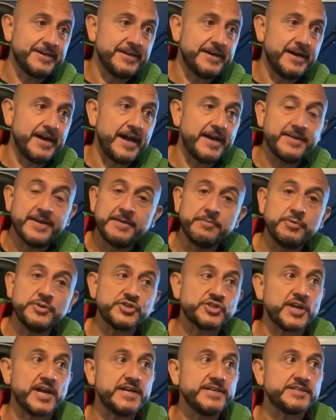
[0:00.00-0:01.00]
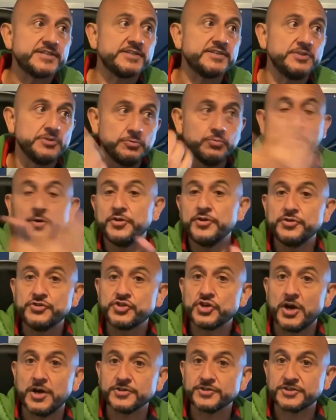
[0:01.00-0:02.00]
And in which case you want to
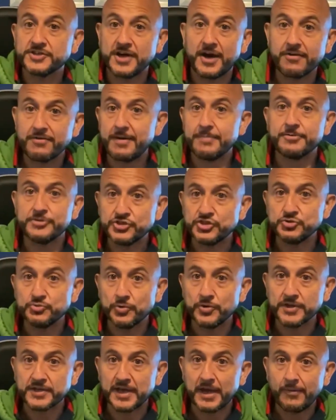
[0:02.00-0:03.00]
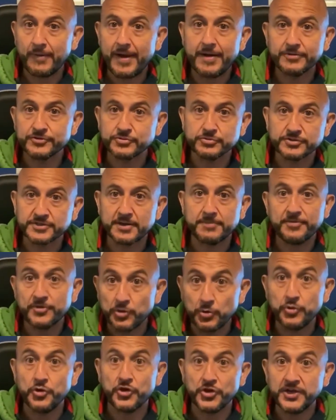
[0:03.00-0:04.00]
charge a car up because you want to go out or something, or
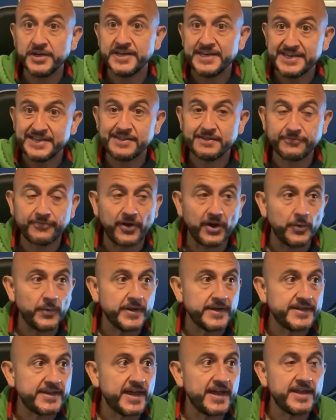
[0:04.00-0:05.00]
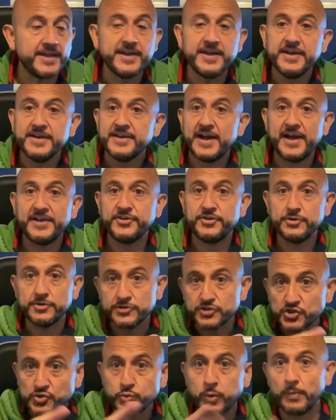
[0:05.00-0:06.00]
you're going to need it the following day, and you could
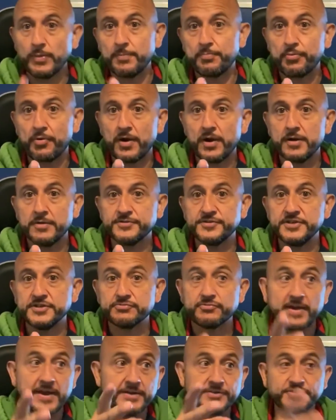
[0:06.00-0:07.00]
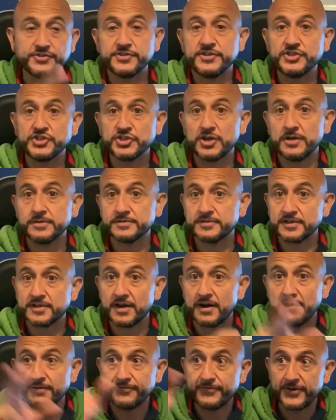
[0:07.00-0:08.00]
swap the priorities around so that it charges the
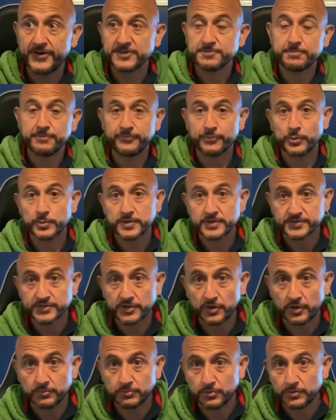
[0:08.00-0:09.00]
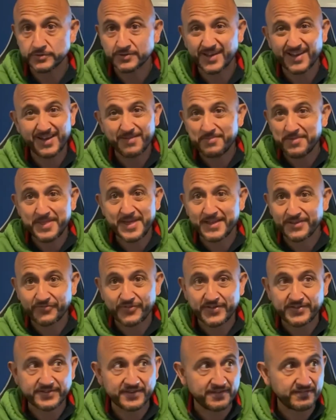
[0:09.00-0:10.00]
car first before it does the hot water. And that's
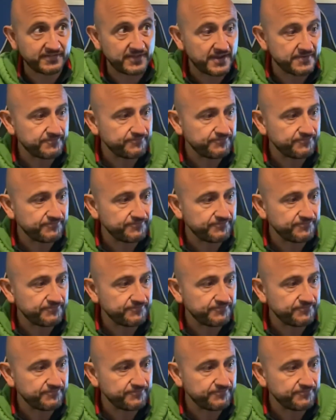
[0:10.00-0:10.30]
fantastic.